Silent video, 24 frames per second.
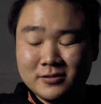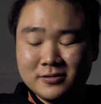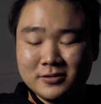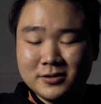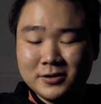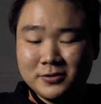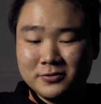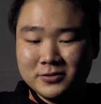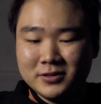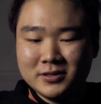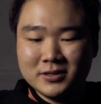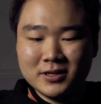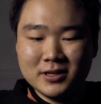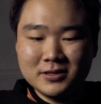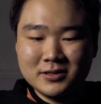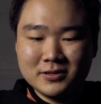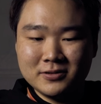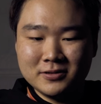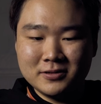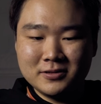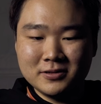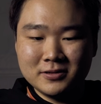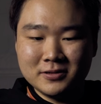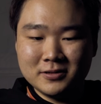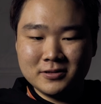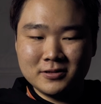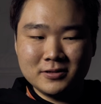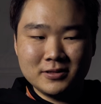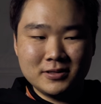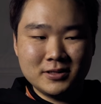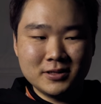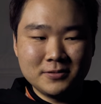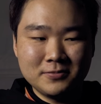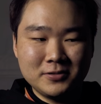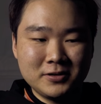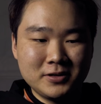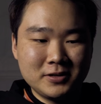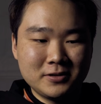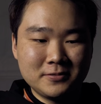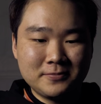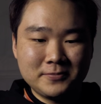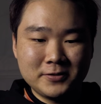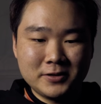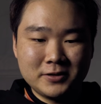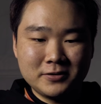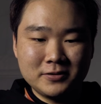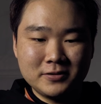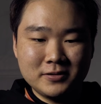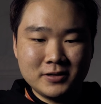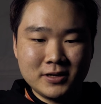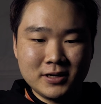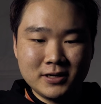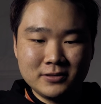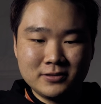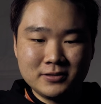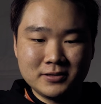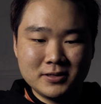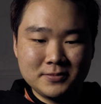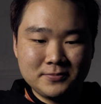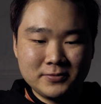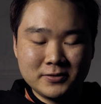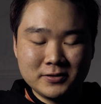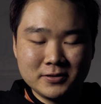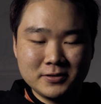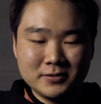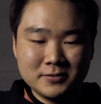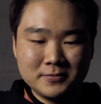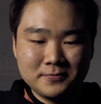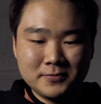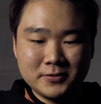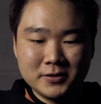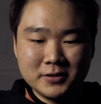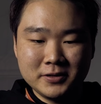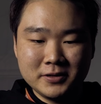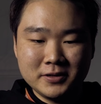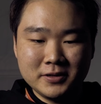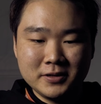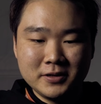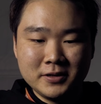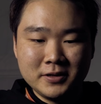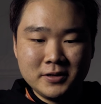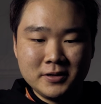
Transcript: there was not certain something about other sports, but